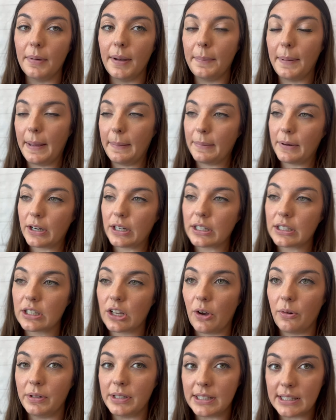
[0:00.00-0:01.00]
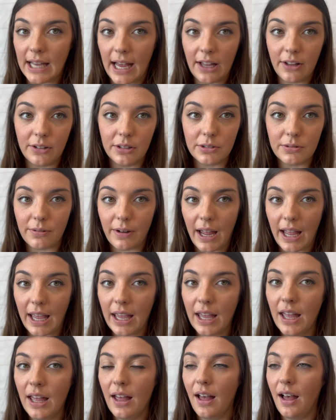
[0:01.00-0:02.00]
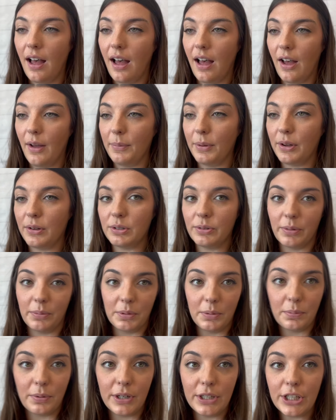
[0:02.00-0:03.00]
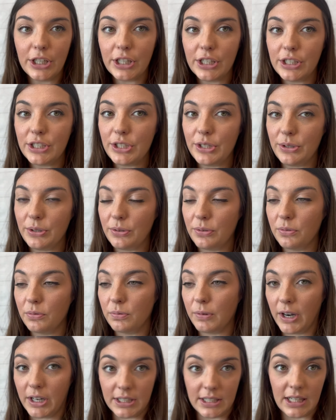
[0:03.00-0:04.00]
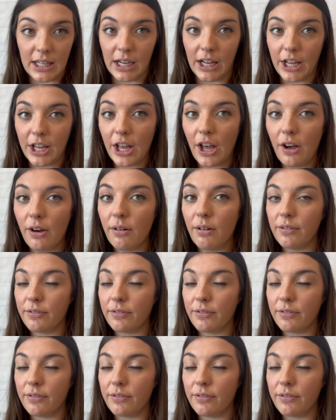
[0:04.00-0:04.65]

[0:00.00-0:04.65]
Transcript: Papers go in cycles, right? It goes from the printer to where's it gonna go.